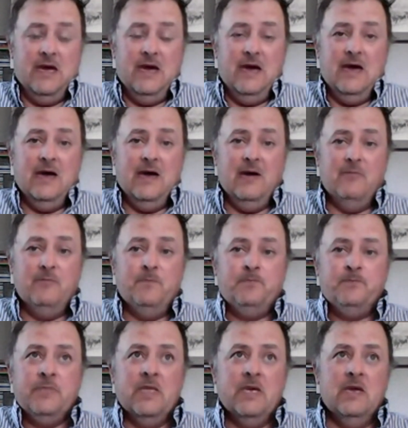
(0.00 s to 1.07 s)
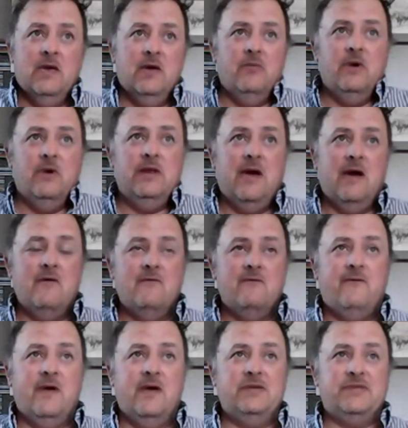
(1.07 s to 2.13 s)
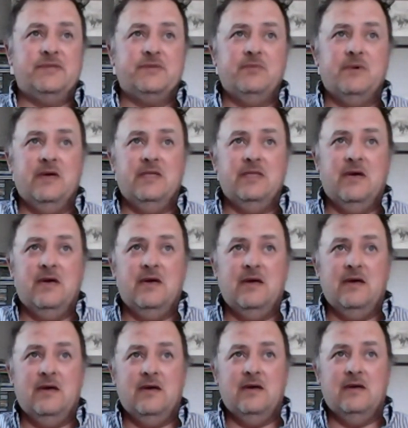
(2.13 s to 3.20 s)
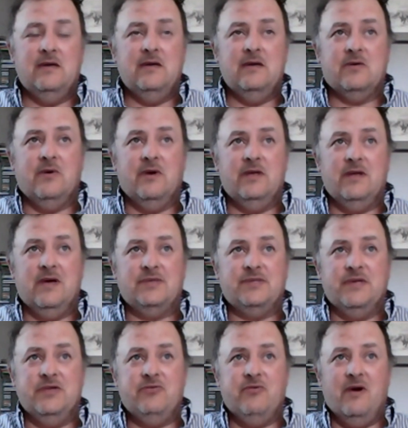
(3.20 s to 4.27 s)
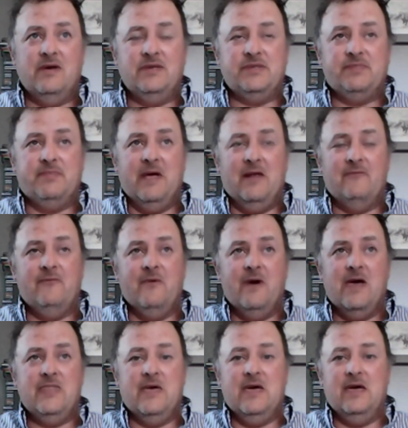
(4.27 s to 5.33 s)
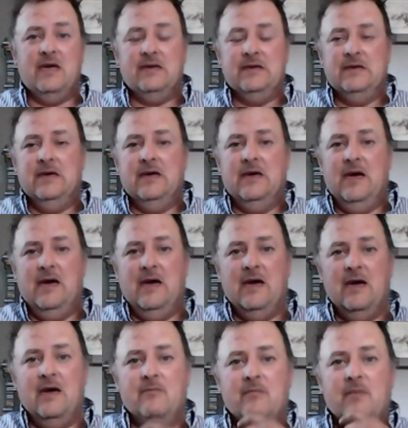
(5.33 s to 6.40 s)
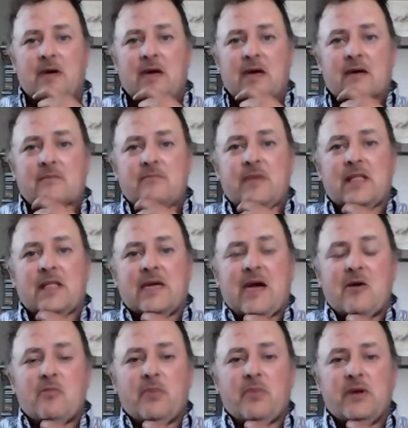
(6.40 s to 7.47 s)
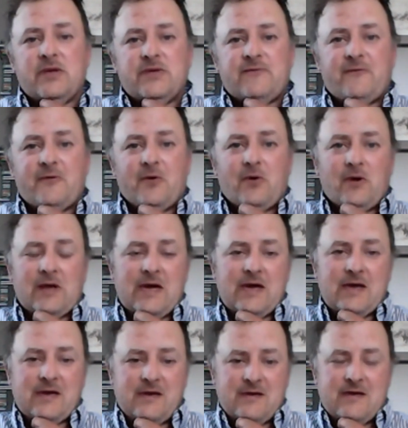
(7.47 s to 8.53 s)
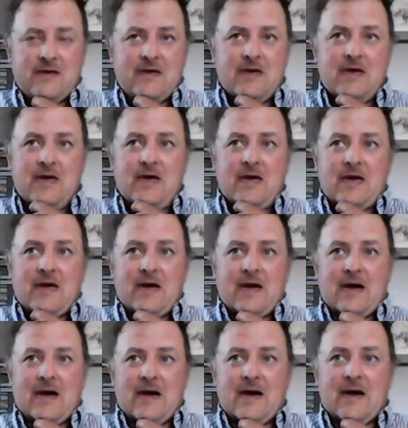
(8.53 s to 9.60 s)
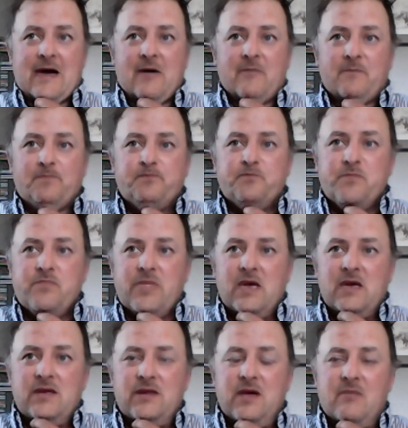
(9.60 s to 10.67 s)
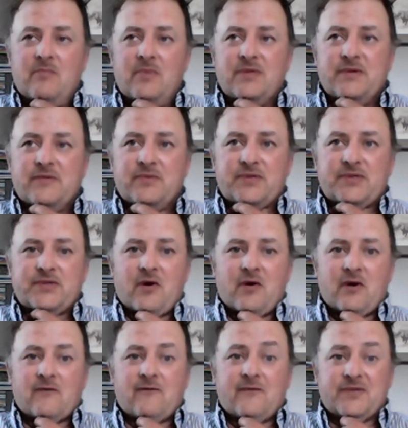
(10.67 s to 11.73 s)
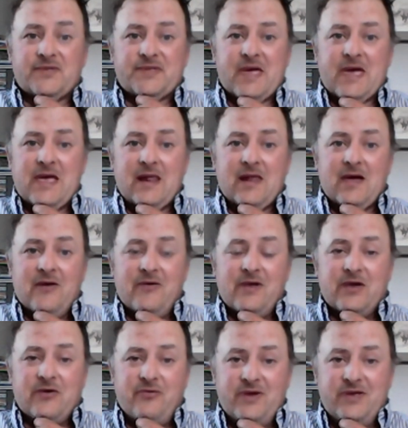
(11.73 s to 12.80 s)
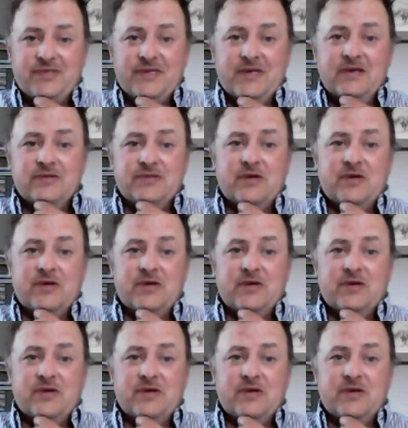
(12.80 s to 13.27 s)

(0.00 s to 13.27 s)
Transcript: Um, we're now faced with uh, quite a nasty dry spell of weather. Um, milk output is falling. Um, numbers of stock for sale are increasing.